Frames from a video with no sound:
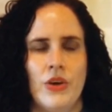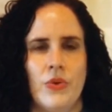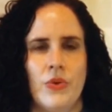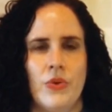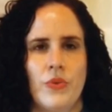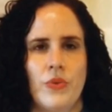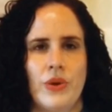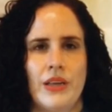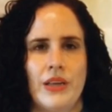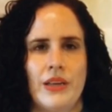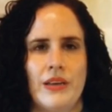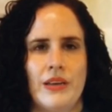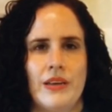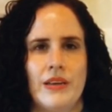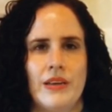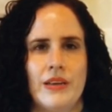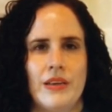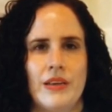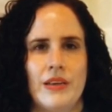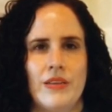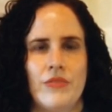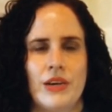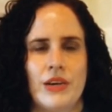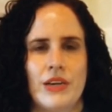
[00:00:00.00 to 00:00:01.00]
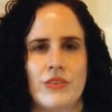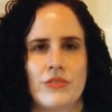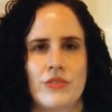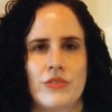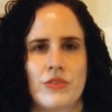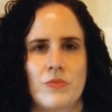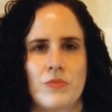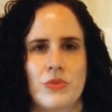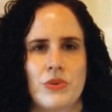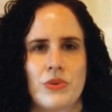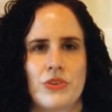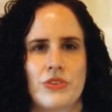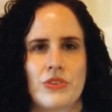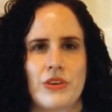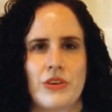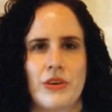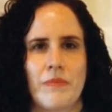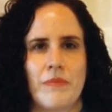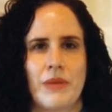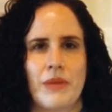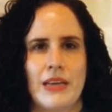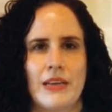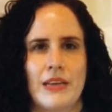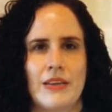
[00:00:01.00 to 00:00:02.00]
When advisory boards are
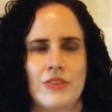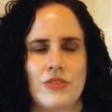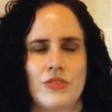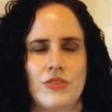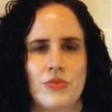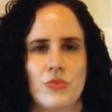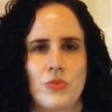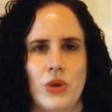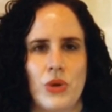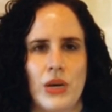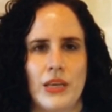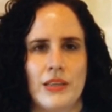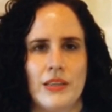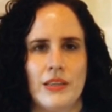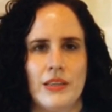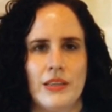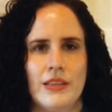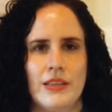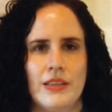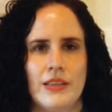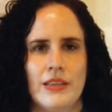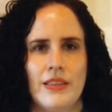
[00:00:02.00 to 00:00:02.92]
managed well,